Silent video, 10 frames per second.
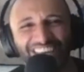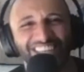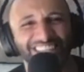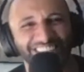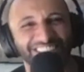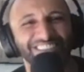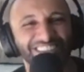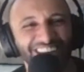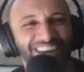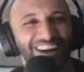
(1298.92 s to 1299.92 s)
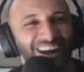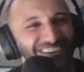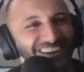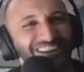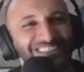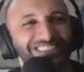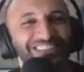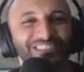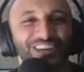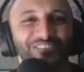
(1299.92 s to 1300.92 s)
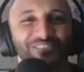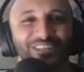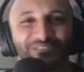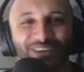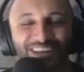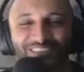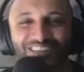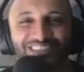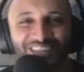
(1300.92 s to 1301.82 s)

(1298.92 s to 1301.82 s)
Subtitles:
There you go. RR is DJing for me in the background.